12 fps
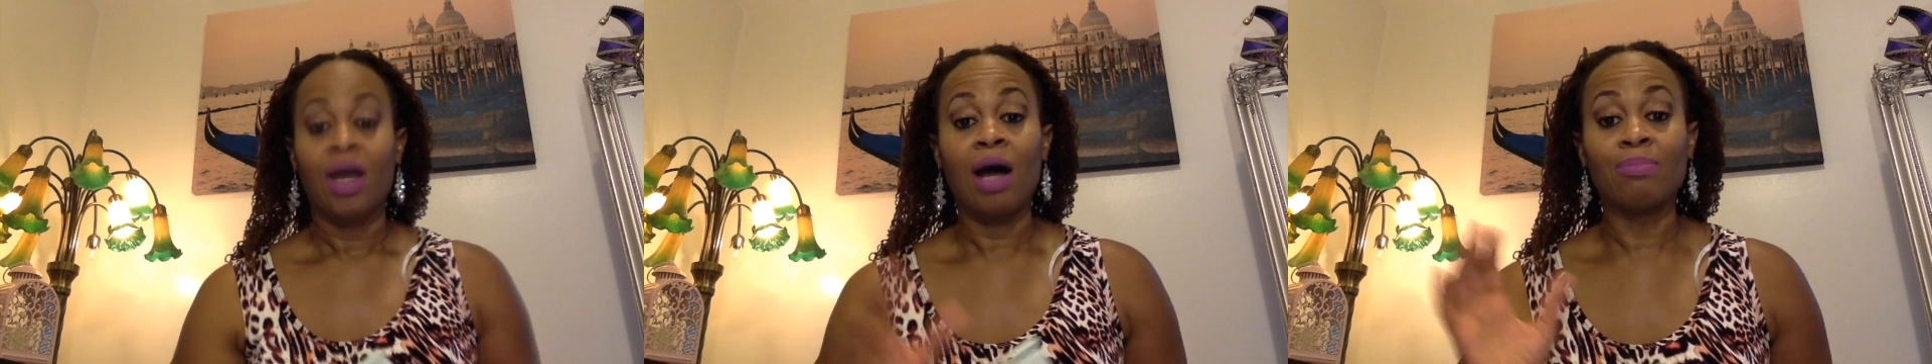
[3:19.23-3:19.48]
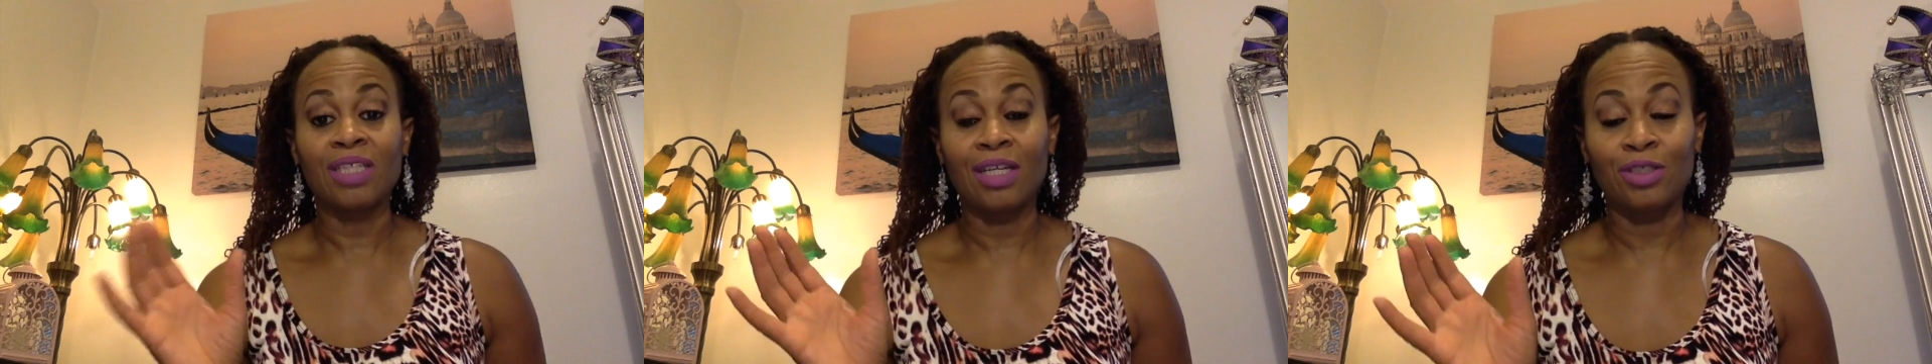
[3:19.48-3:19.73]

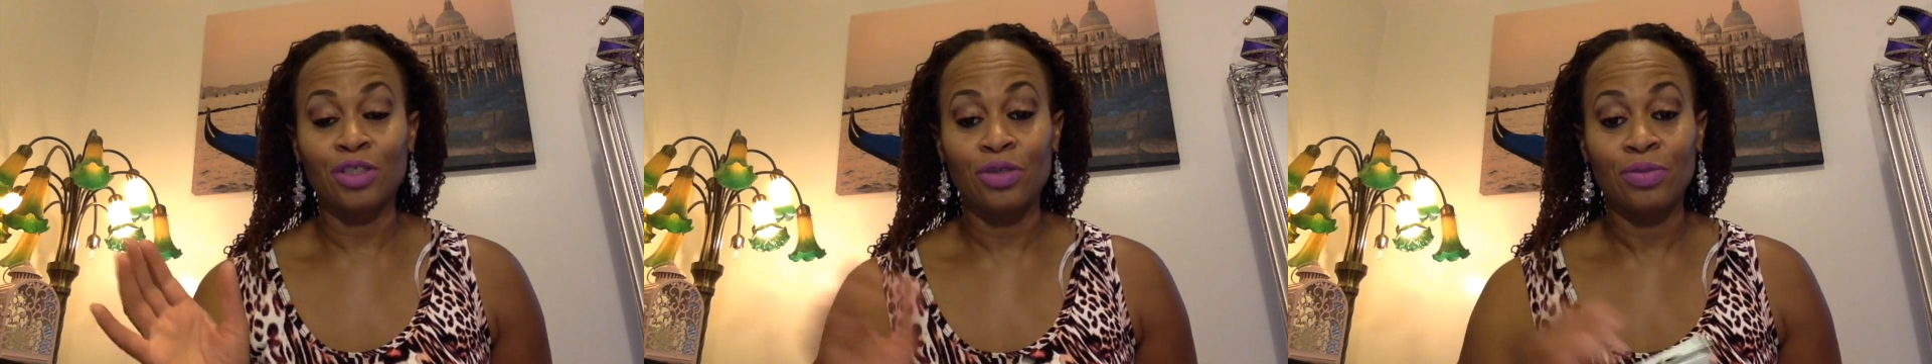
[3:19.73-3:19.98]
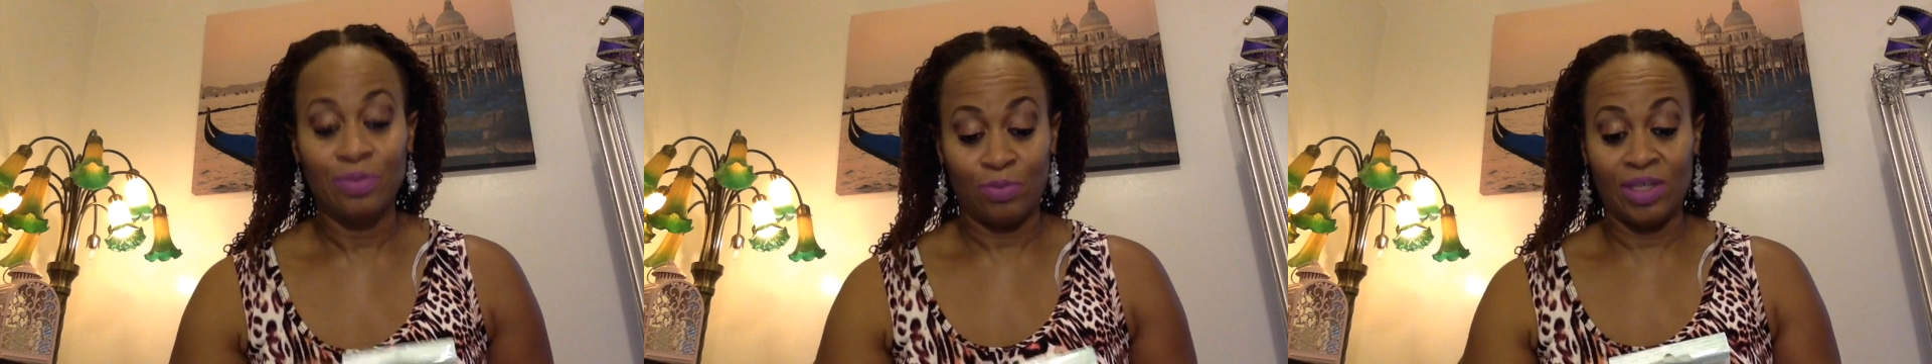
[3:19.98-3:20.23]
I'm telling you,
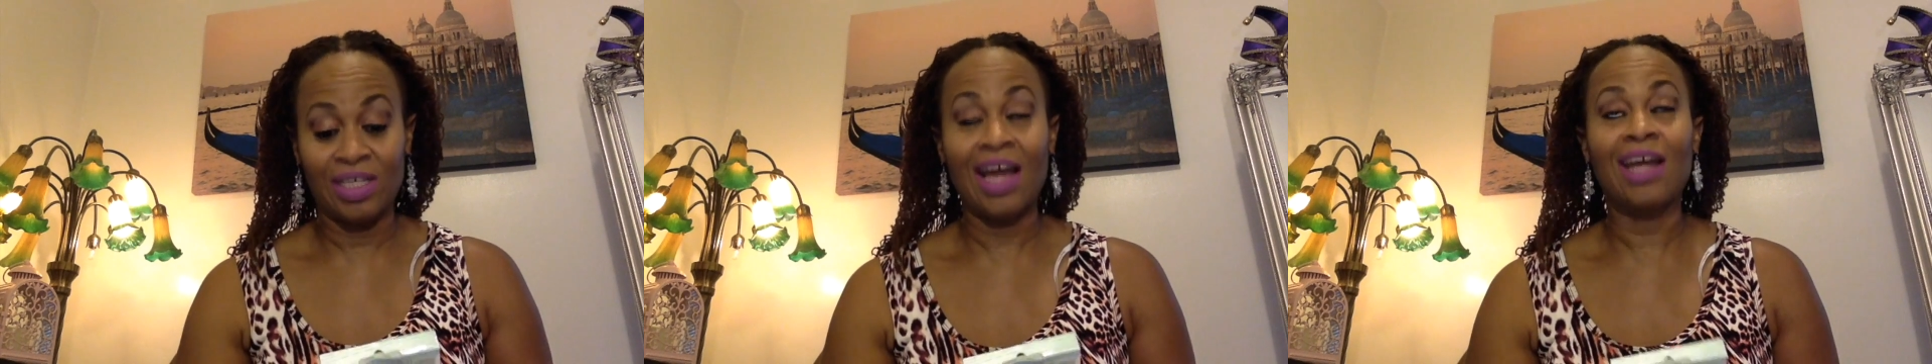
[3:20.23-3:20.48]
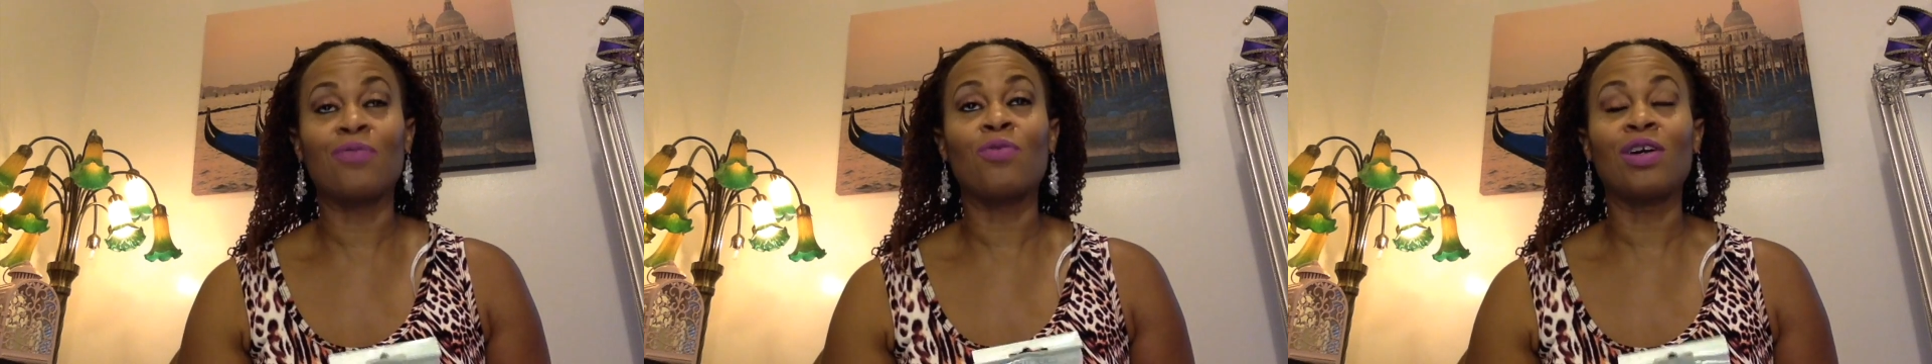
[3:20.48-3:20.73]
when
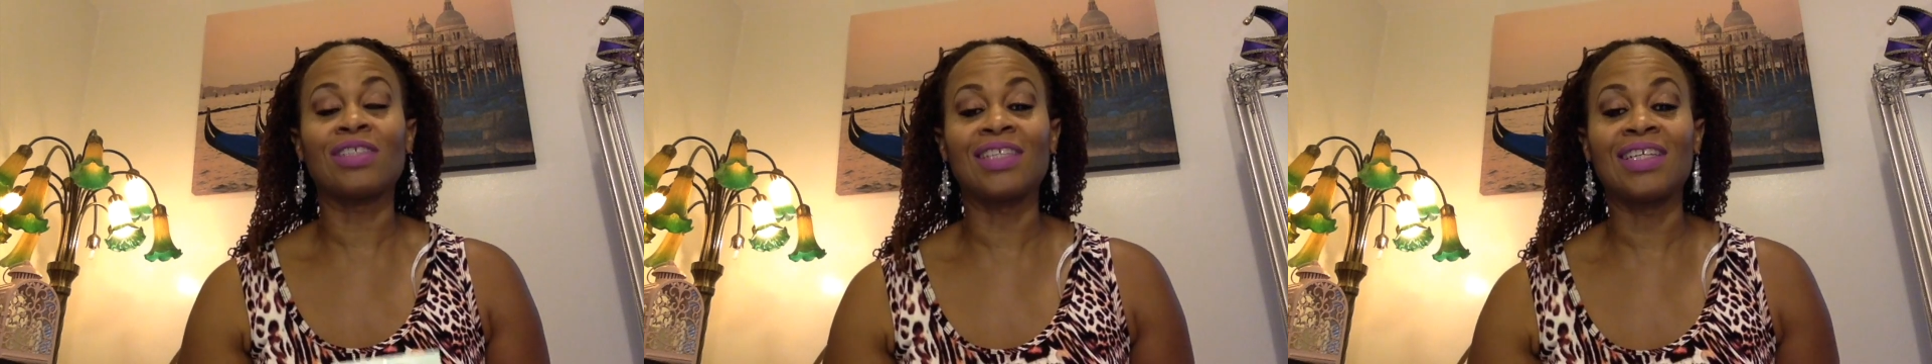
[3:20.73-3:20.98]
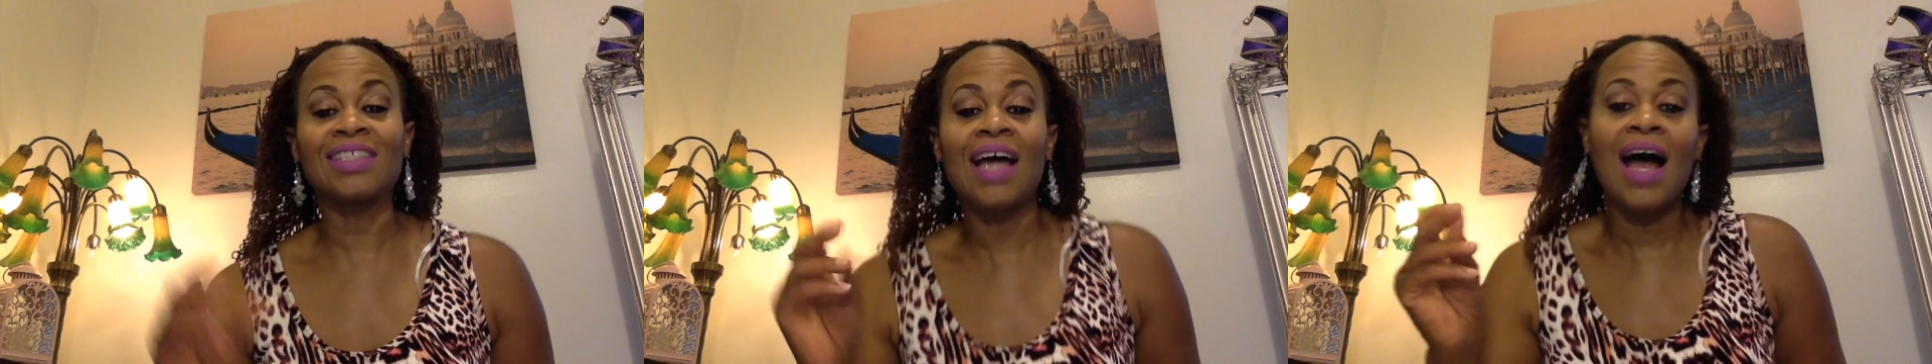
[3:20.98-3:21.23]
Diana Ross sings,